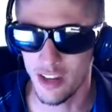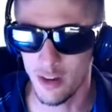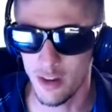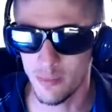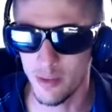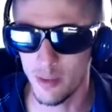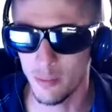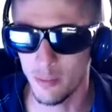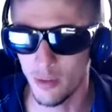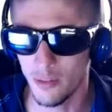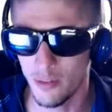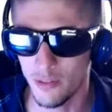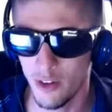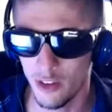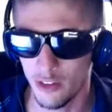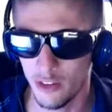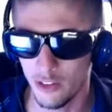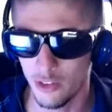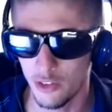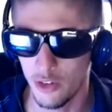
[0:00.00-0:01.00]
people,
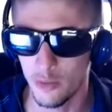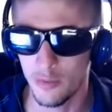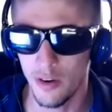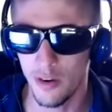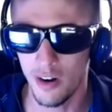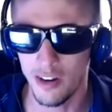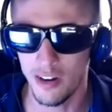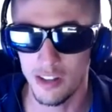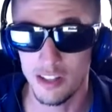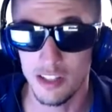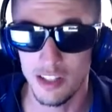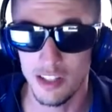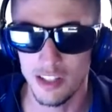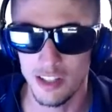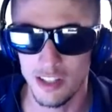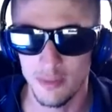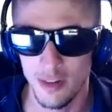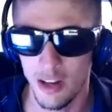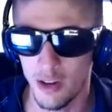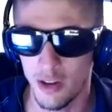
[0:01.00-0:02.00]
fuck the two-party
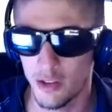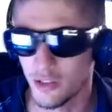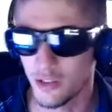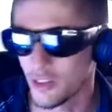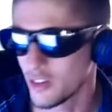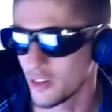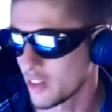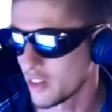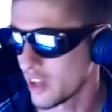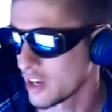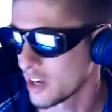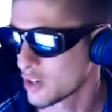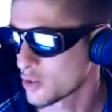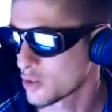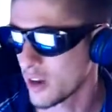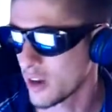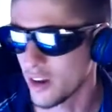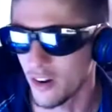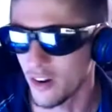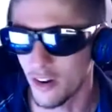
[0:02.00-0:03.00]
system, and I was all like,
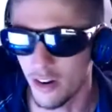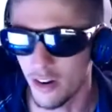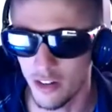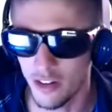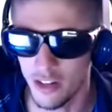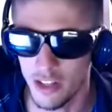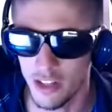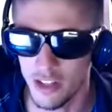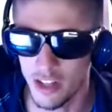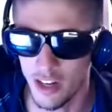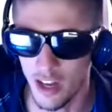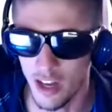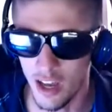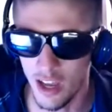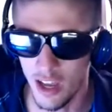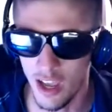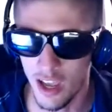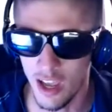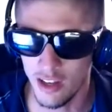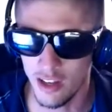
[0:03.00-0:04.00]
try harder, and he said,
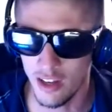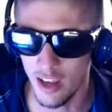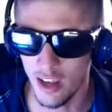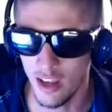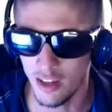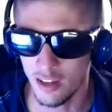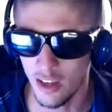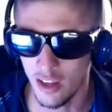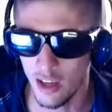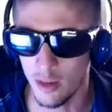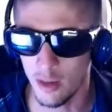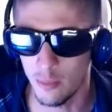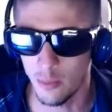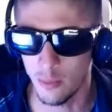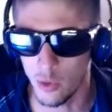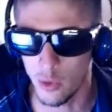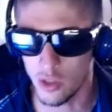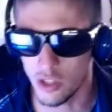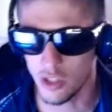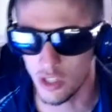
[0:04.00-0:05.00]
I ain't
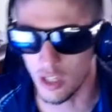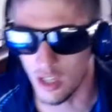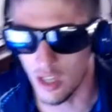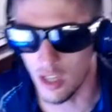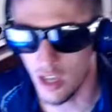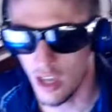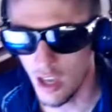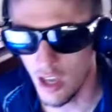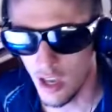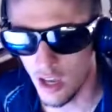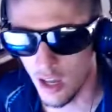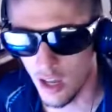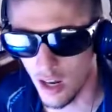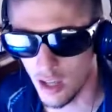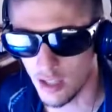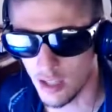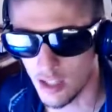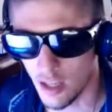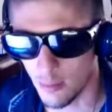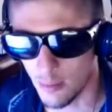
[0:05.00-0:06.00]
anti-abortion, and
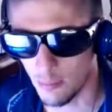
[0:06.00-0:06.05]
I said,